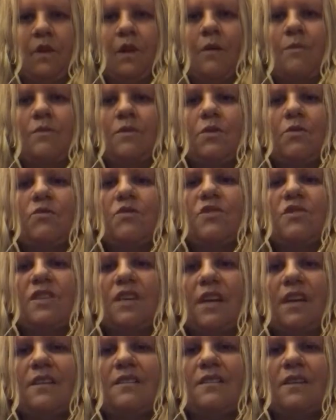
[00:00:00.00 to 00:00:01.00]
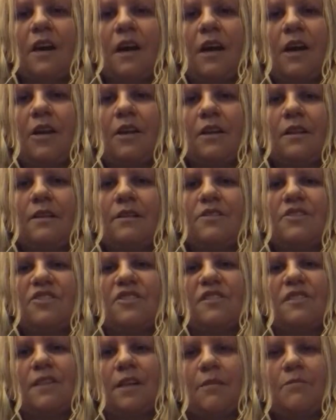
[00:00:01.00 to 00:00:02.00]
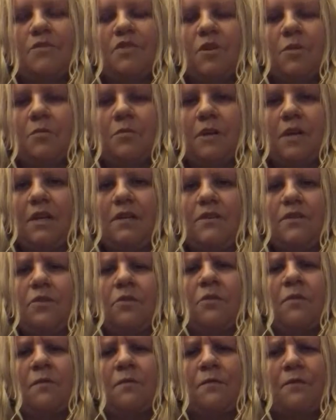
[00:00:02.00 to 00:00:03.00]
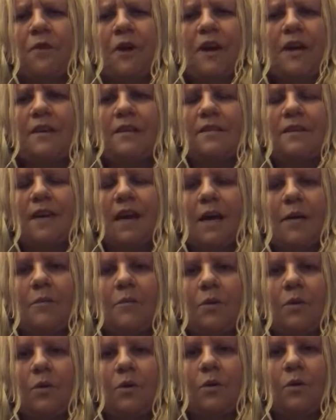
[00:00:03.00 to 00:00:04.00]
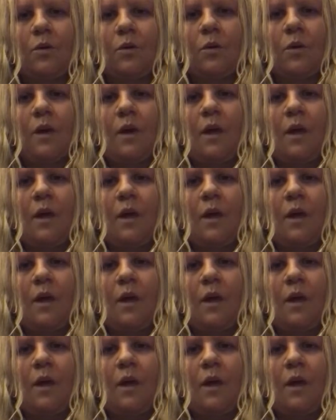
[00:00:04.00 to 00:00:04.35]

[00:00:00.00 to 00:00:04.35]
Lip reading: I'm so sick and tired of this subject being so freaking taboo,